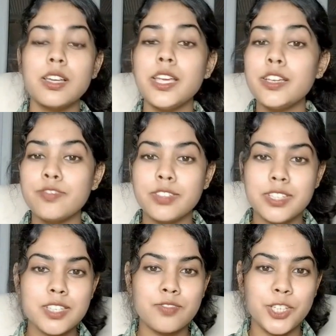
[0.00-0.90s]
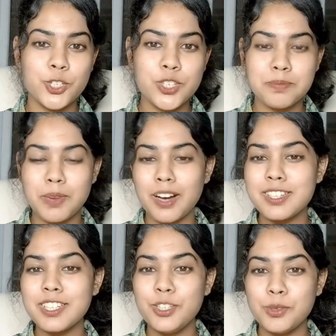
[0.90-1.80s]
If this video
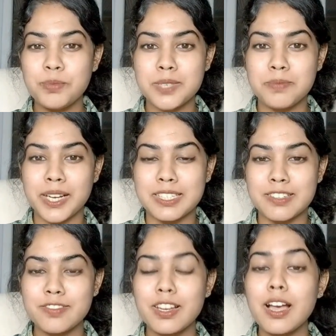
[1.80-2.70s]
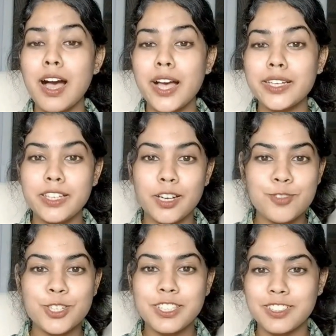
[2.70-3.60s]
sparked a new perspective. I'd love
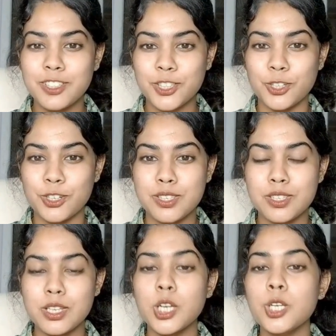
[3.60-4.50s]
to hear your thoughts.